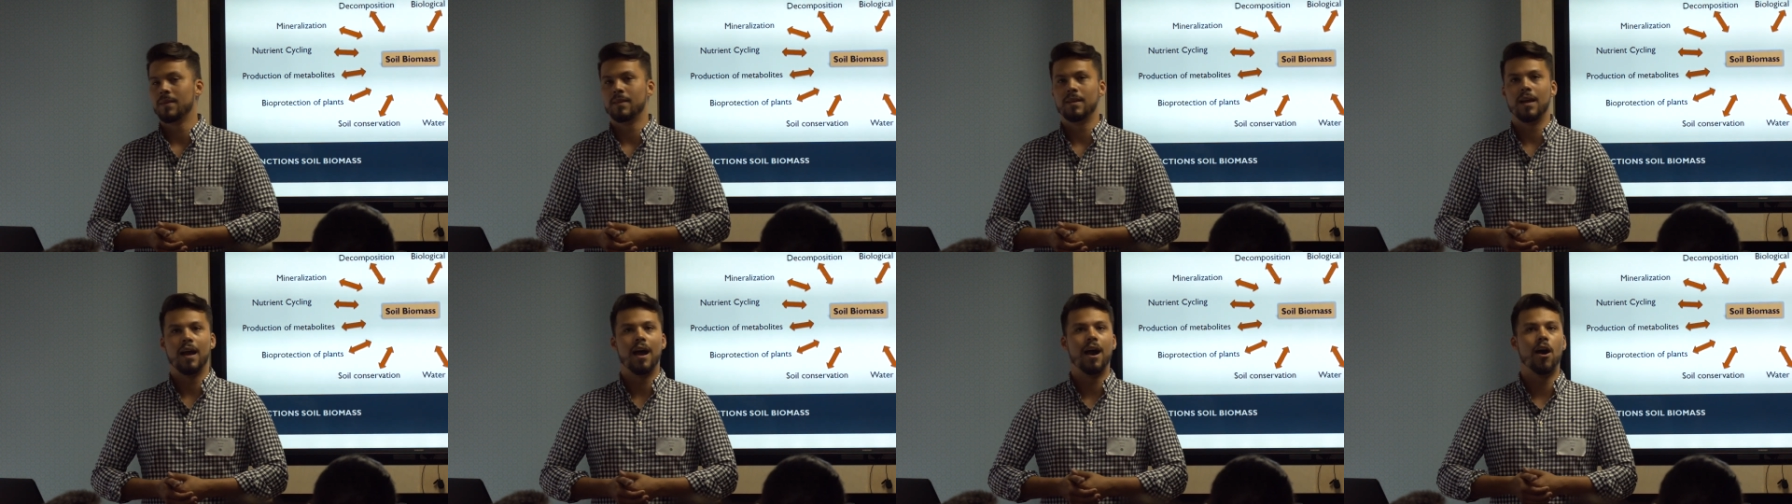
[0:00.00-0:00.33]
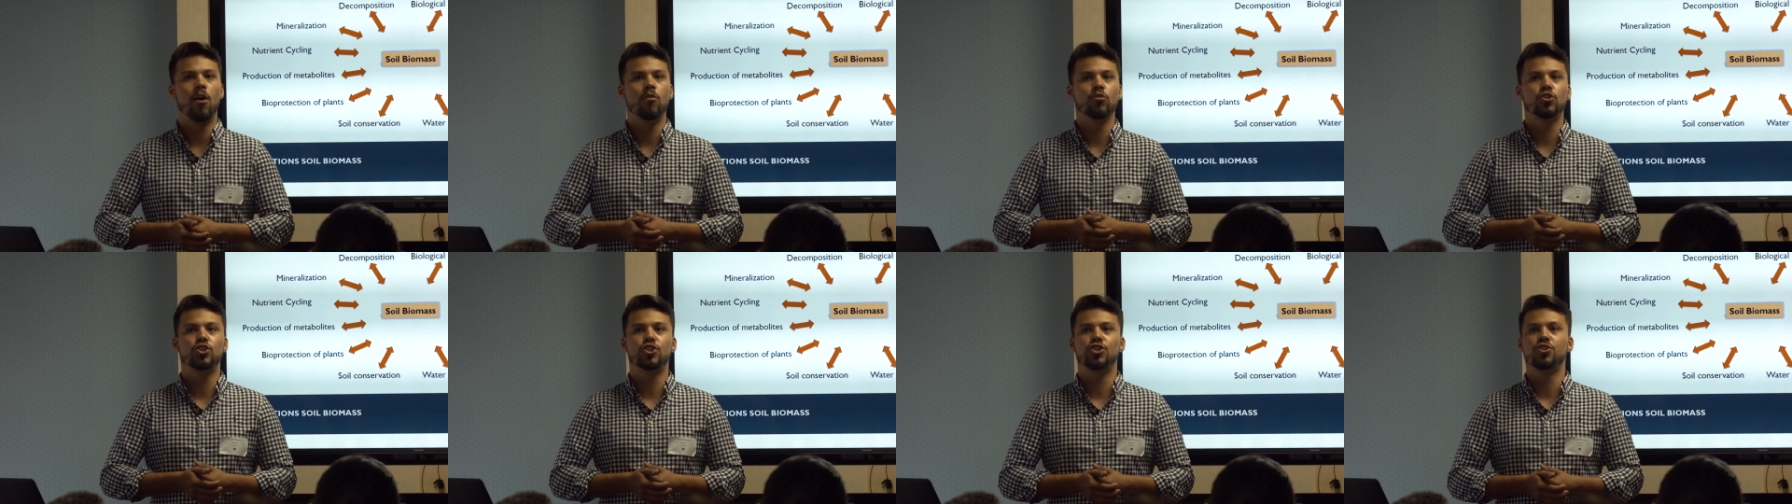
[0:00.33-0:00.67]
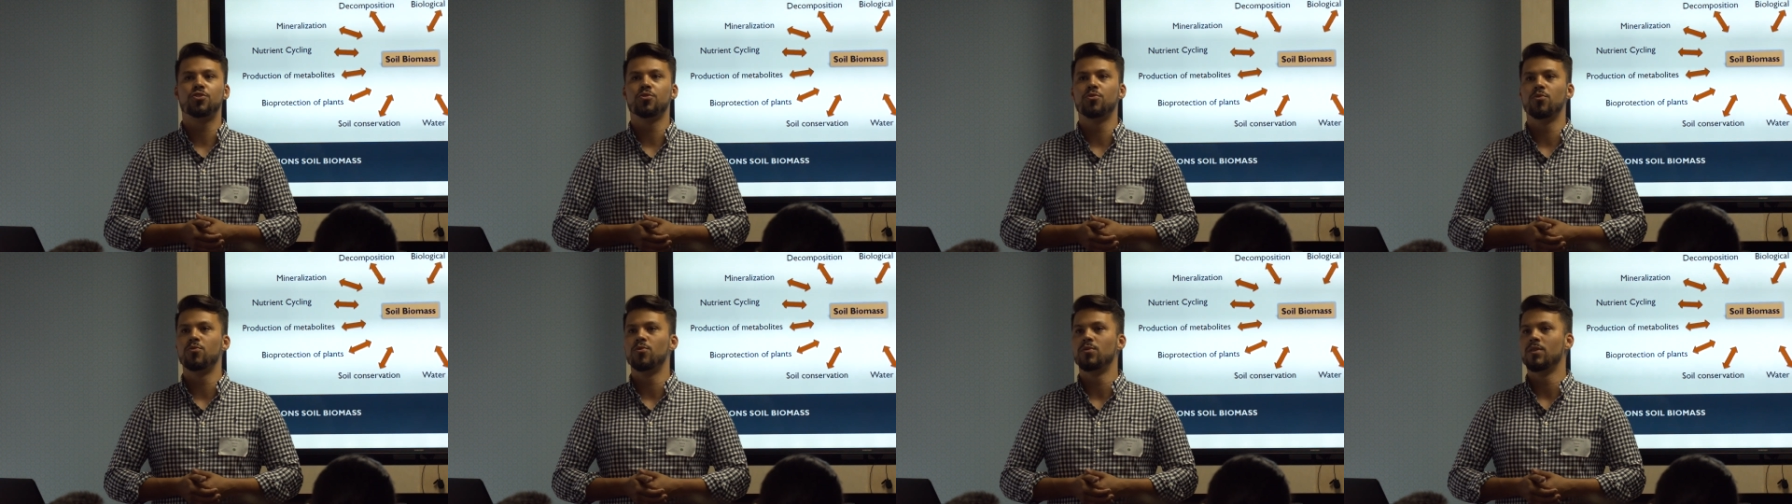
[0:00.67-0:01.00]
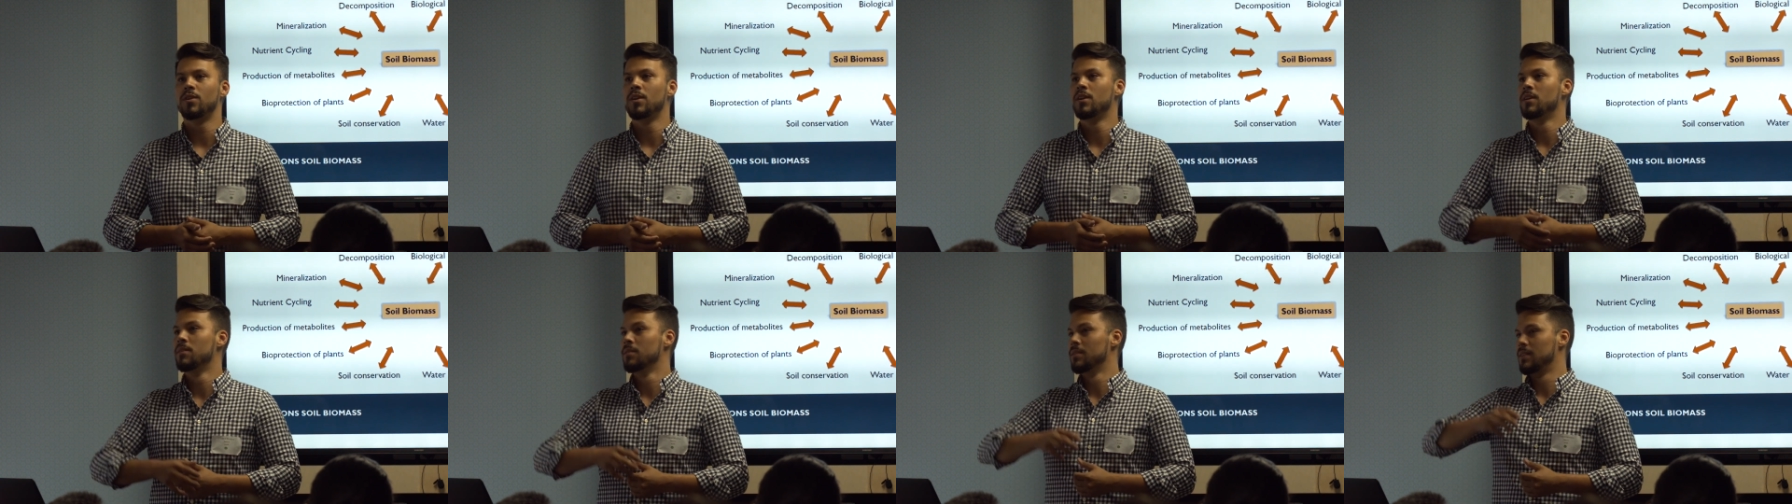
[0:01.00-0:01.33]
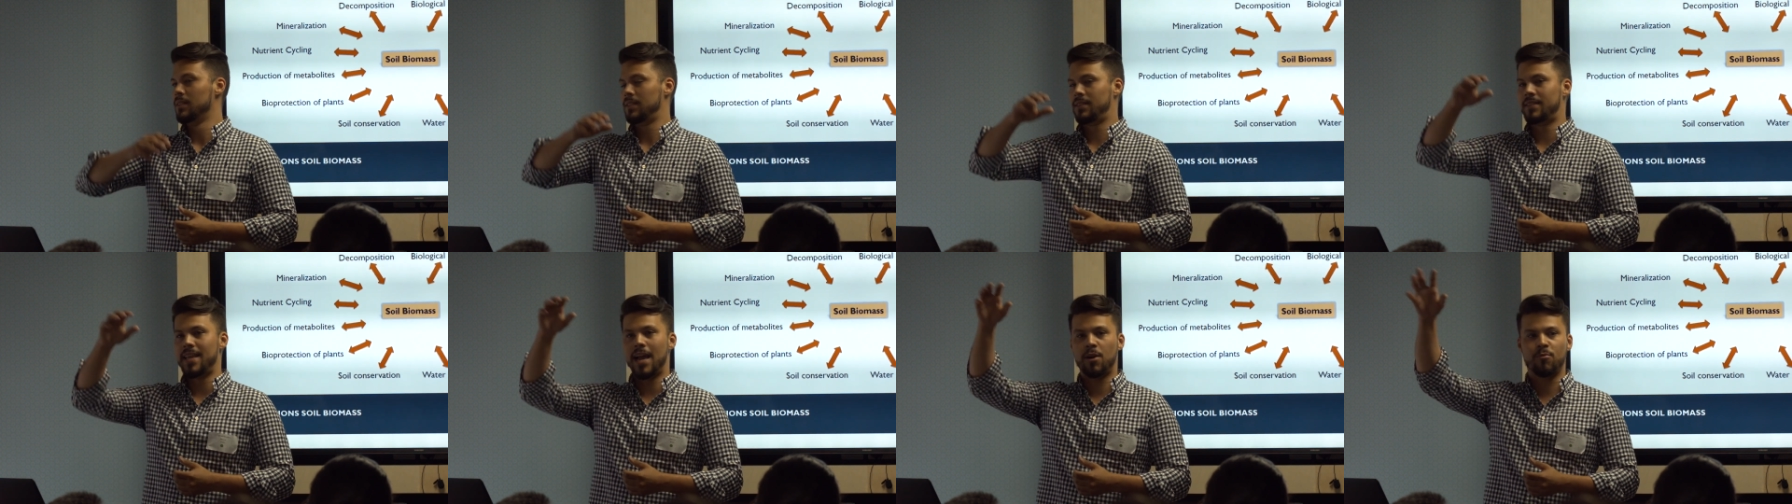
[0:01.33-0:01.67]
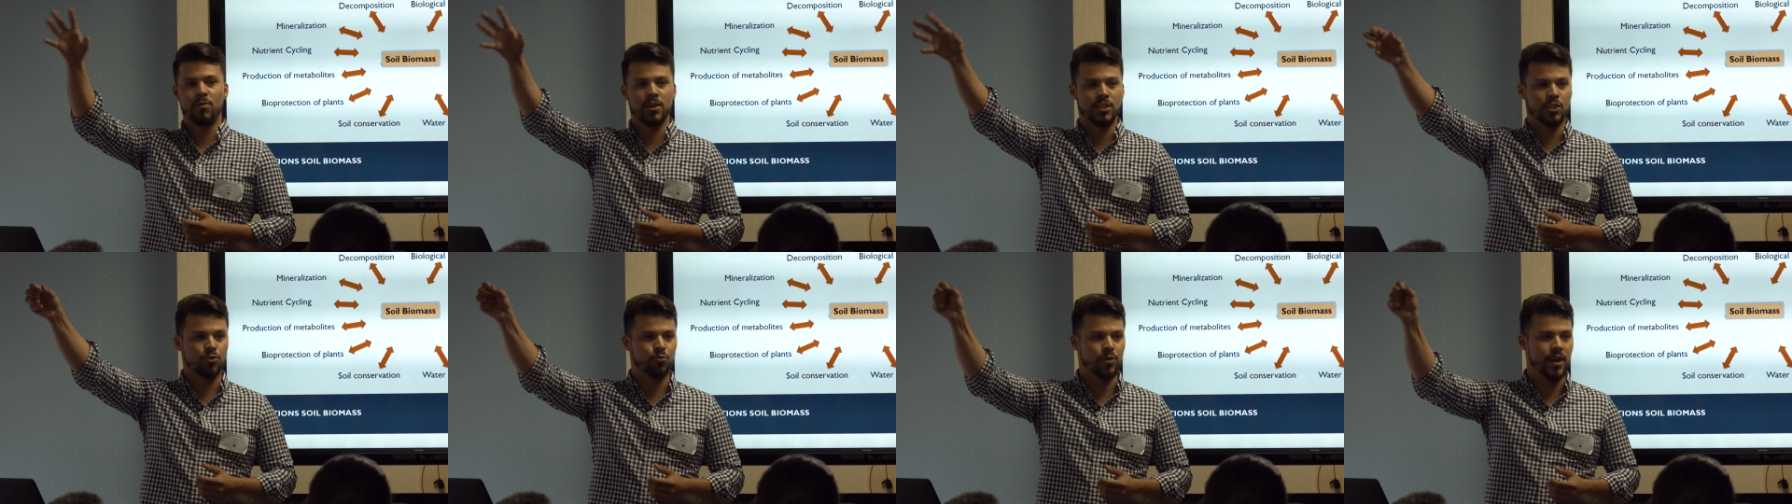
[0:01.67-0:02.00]
how to
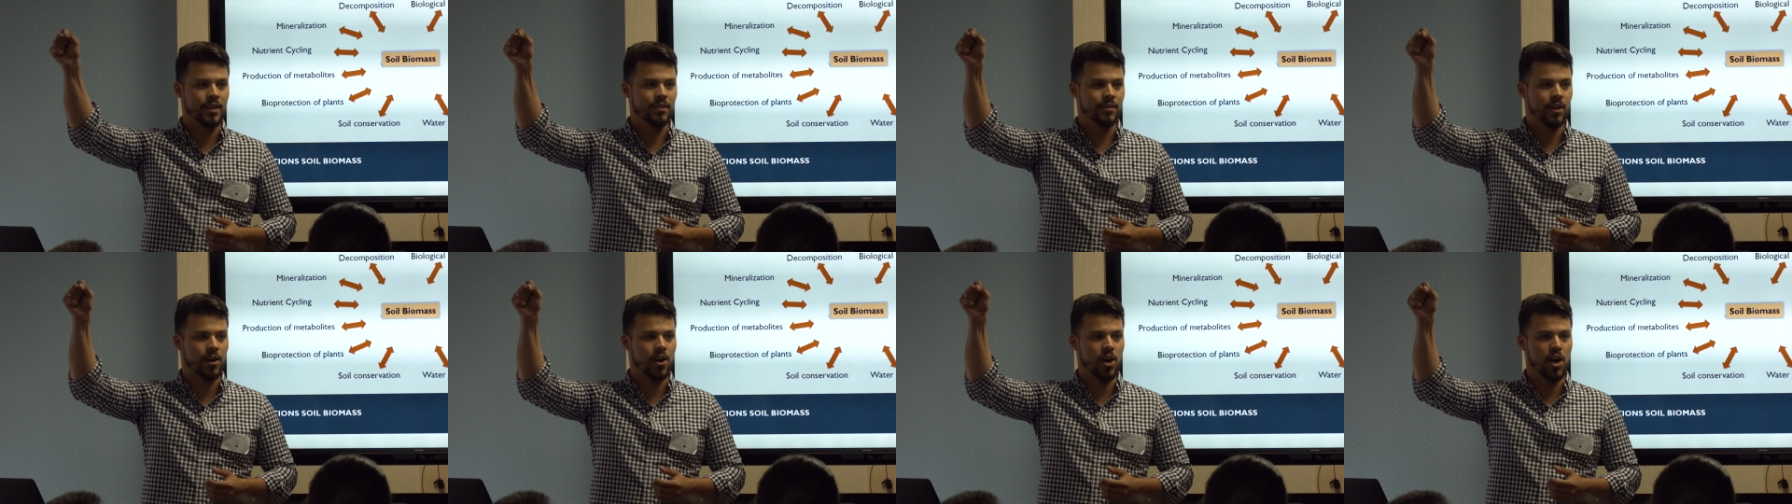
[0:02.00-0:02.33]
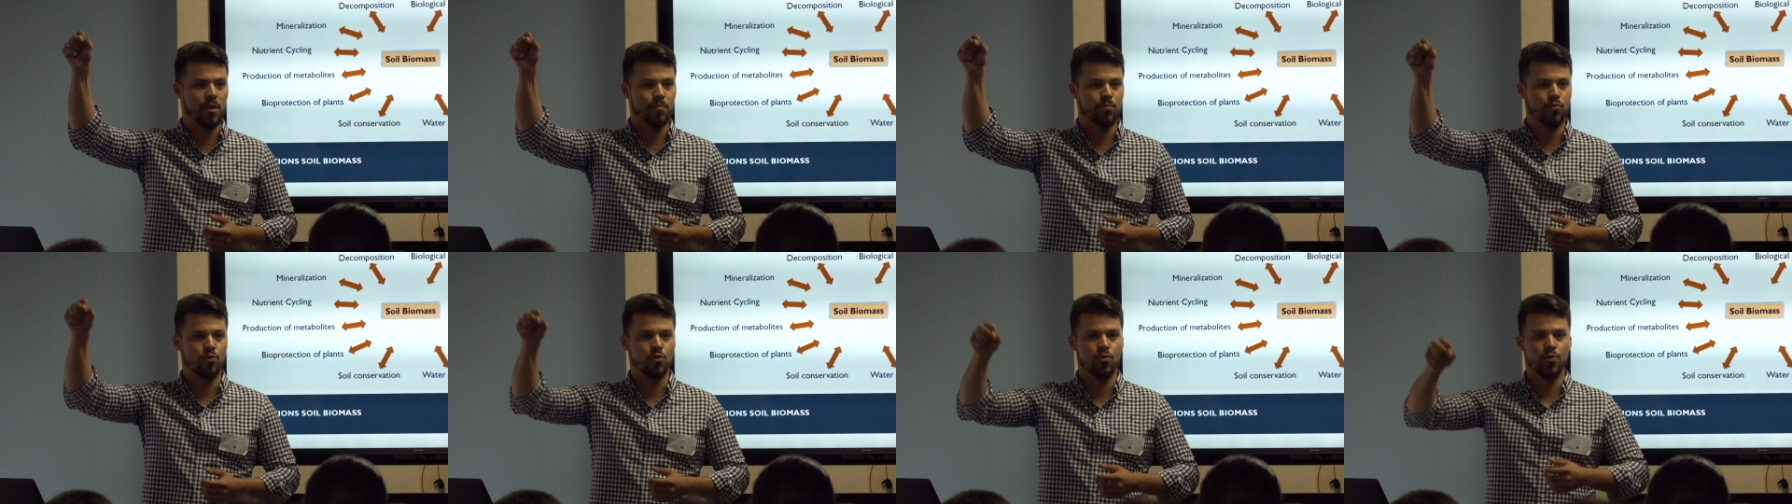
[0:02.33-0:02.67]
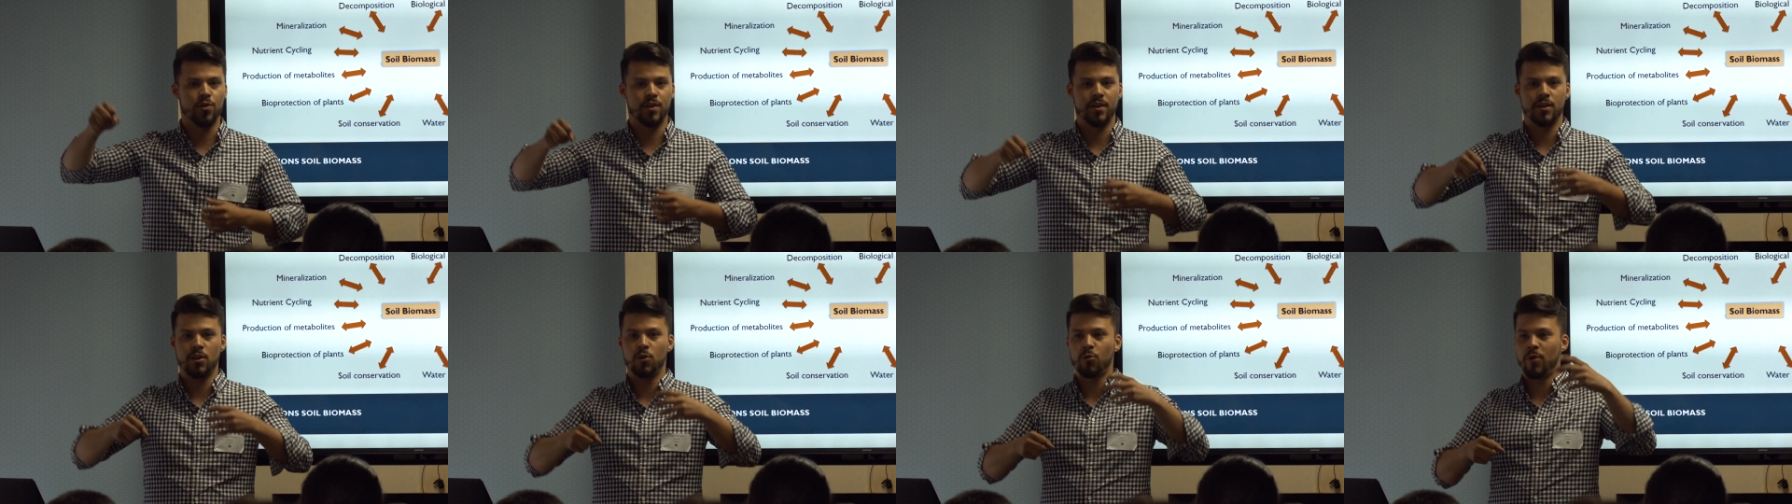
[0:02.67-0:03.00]
sequestrate carbon and